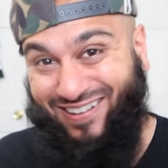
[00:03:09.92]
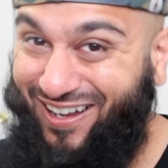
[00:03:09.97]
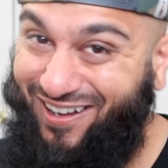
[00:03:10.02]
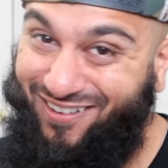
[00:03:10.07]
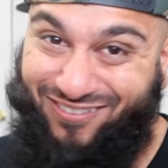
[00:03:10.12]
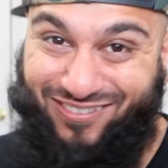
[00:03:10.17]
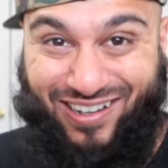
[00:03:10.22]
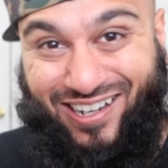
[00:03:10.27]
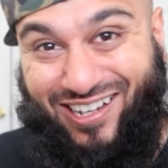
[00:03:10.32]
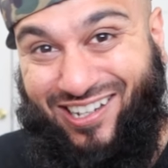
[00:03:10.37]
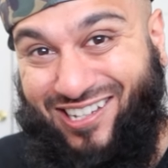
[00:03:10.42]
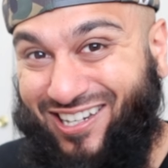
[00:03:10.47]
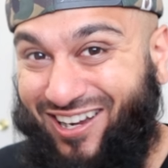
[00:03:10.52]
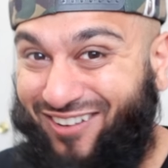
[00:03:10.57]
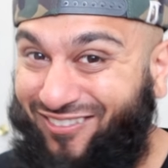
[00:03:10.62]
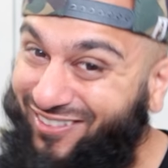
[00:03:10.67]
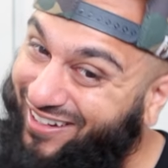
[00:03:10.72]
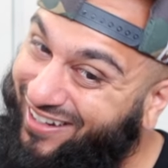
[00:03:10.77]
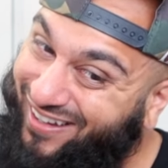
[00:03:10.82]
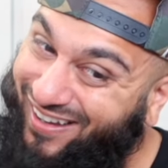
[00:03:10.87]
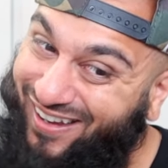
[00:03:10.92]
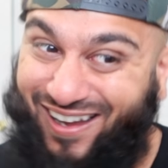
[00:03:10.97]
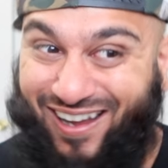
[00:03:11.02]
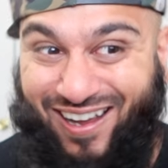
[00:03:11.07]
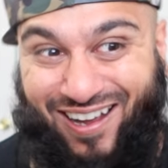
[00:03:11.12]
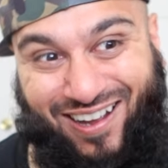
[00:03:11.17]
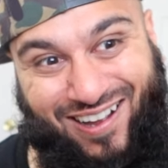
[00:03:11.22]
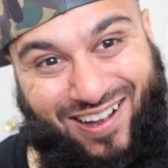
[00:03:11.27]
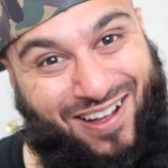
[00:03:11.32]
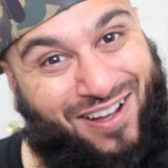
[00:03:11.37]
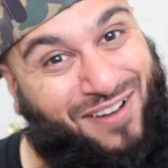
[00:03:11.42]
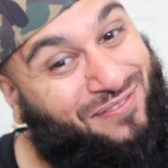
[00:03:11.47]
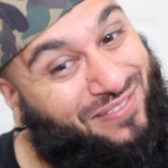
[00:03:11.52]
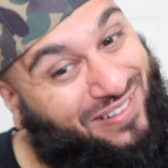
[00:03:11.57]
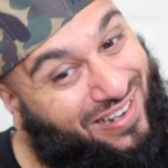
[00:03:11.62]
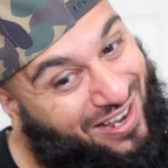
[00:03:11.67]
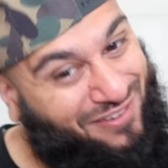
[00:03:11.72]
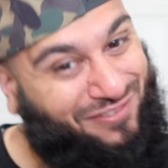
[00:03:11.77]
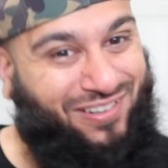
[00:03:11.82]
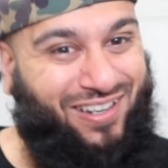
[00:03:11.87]
lovely, shovely, oh I'm
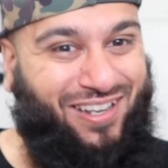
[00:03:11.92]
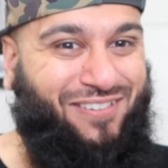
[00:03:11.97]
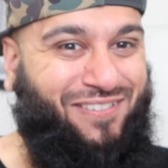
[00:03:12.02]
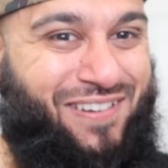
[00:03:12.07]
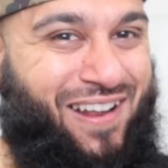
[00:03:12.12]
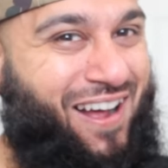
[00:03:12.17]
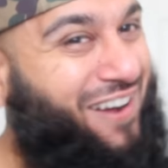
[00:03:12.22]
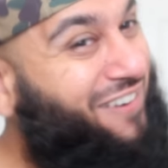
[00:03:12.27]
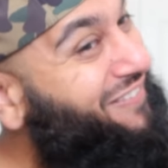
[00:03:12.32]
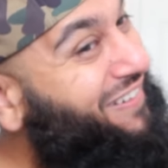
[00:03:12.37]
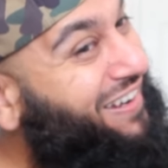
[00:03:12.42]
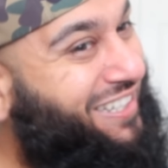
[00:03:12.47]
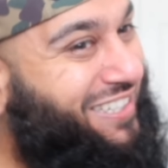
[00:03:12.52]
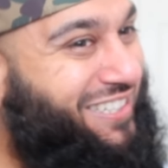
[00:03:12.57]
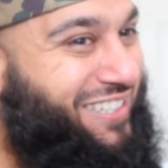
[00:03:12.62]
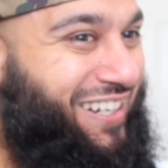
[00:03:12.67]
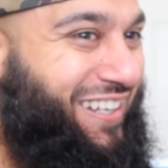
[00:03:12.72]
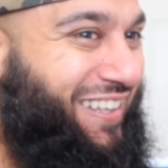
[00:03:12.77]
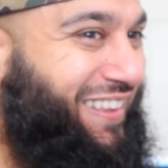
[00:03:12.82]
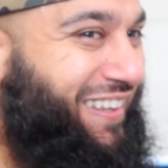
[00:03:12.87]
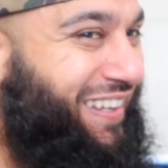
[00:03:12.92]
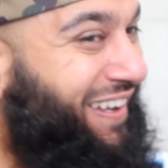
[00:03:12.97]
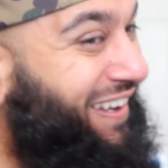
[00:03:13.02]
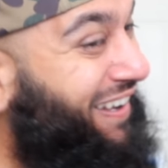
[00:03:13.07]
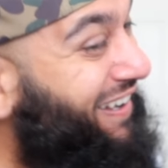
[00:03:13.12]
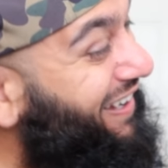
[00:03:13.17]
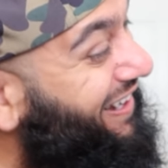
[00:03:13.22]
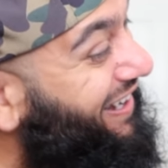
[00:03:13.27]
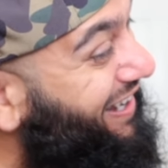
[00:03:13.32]
lovely now, MashaAllah,